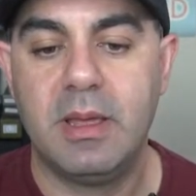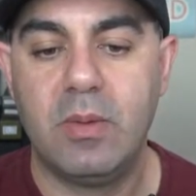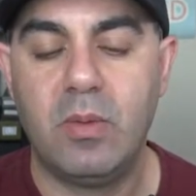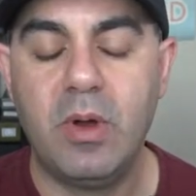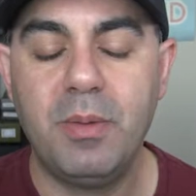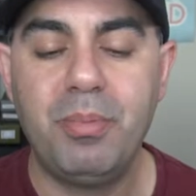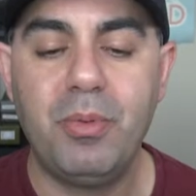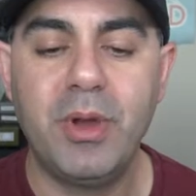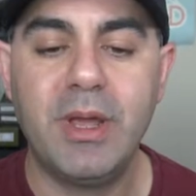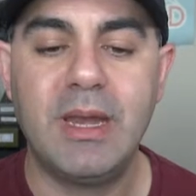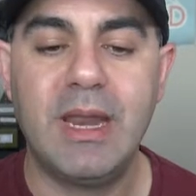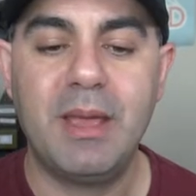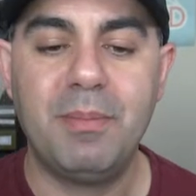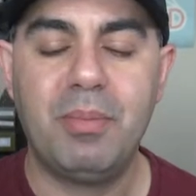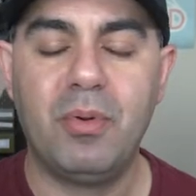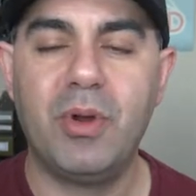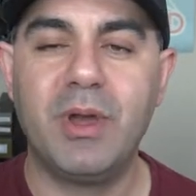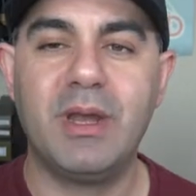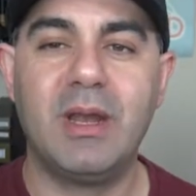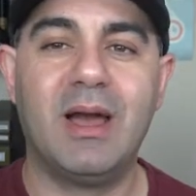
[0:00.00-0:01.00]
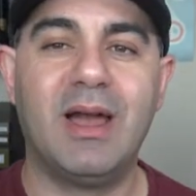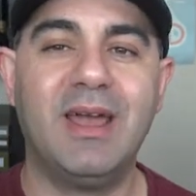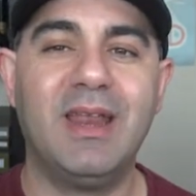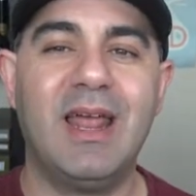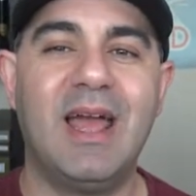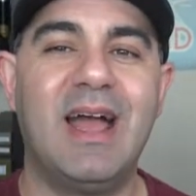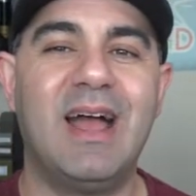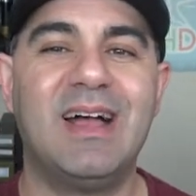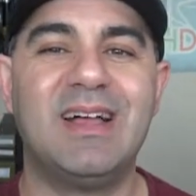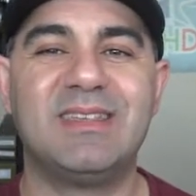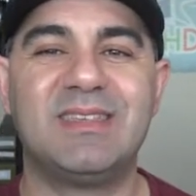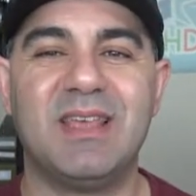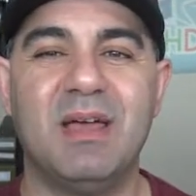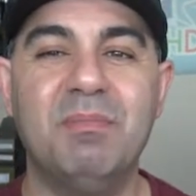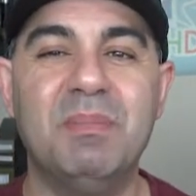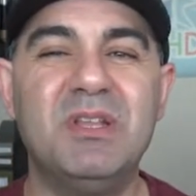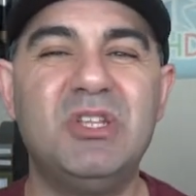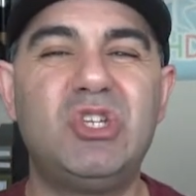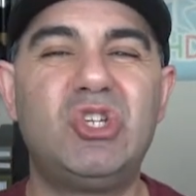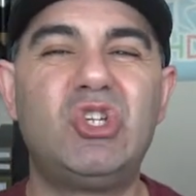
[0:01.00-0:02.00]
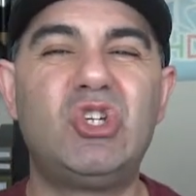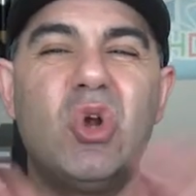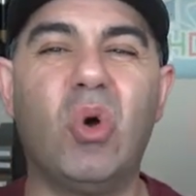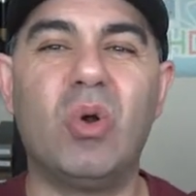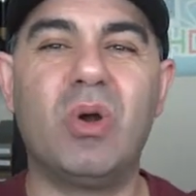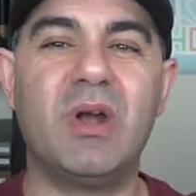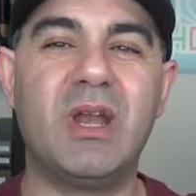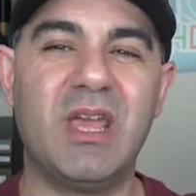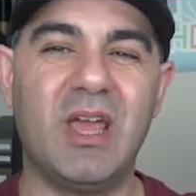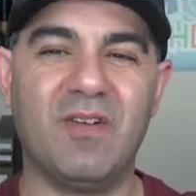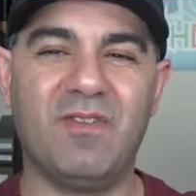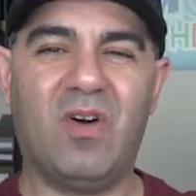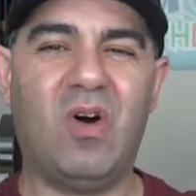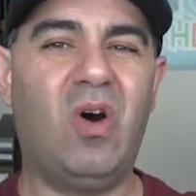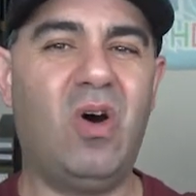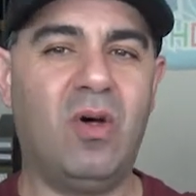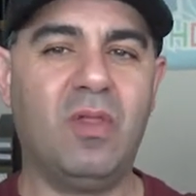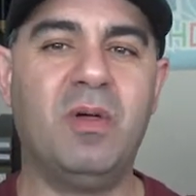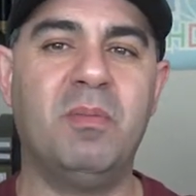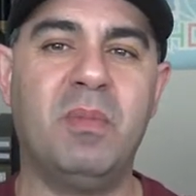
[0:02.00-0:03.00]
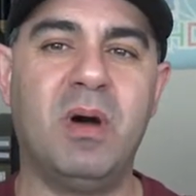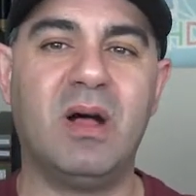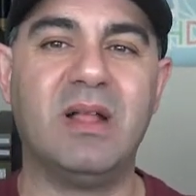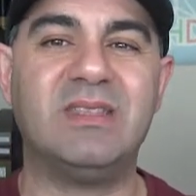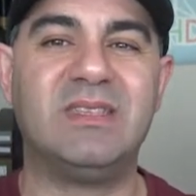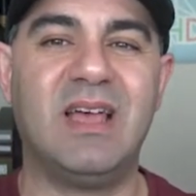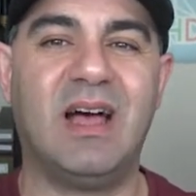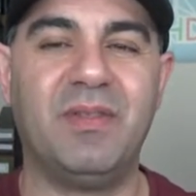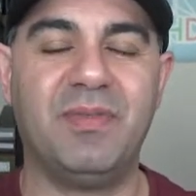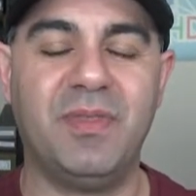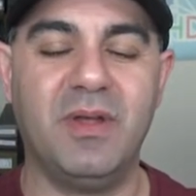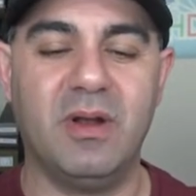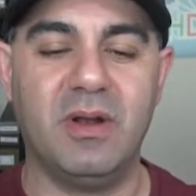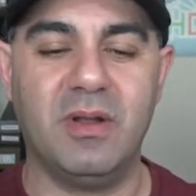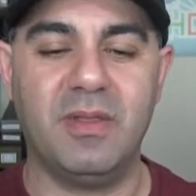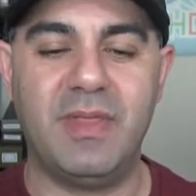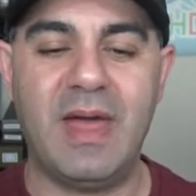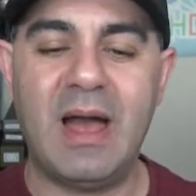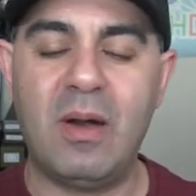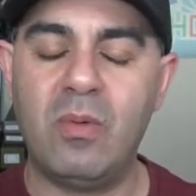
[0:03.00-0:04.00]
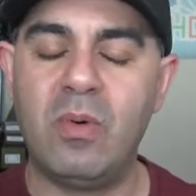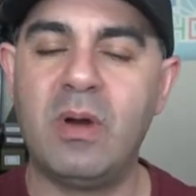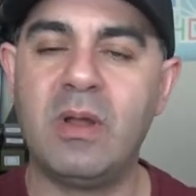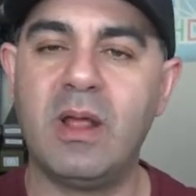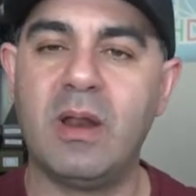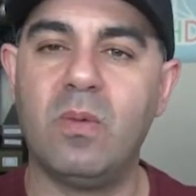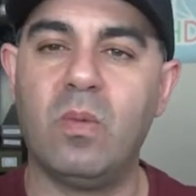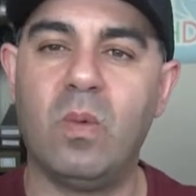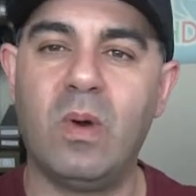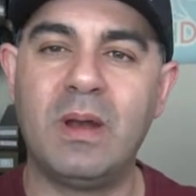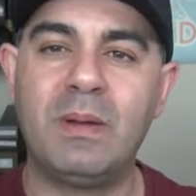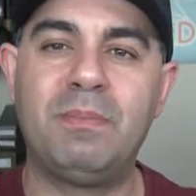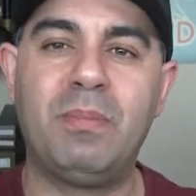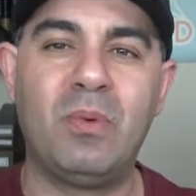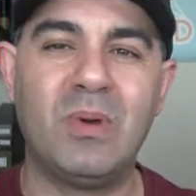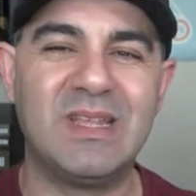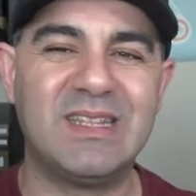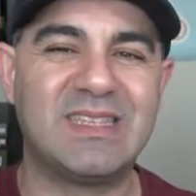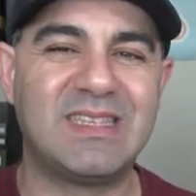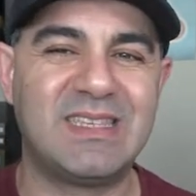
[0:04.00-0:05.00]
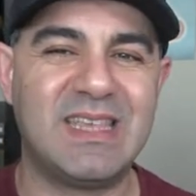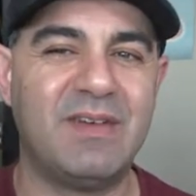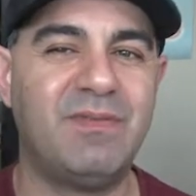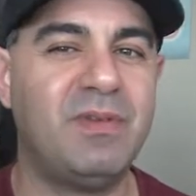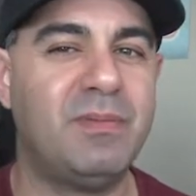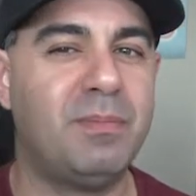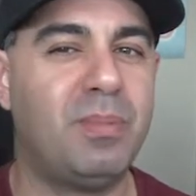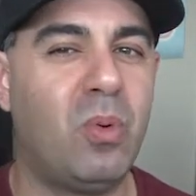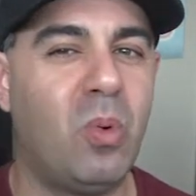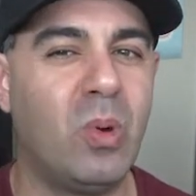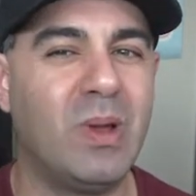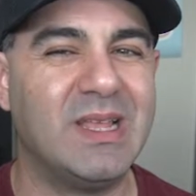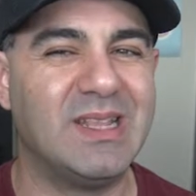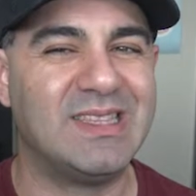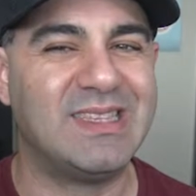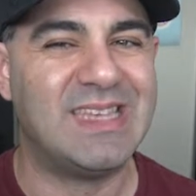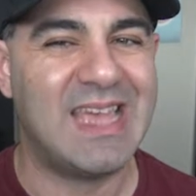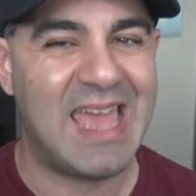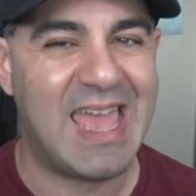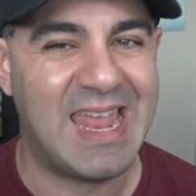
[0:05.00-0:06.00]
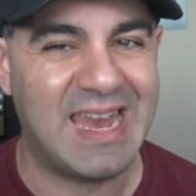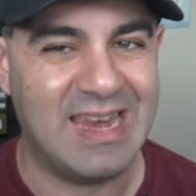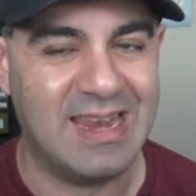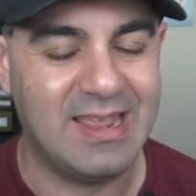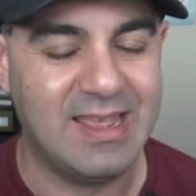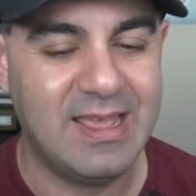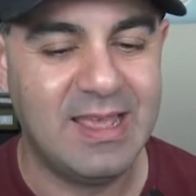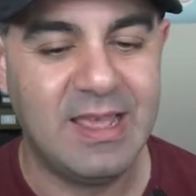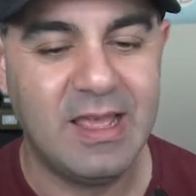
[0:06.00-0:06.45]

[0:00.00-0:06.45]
1.8.9 has a majority of all the mods out there. That one and 1.7.10.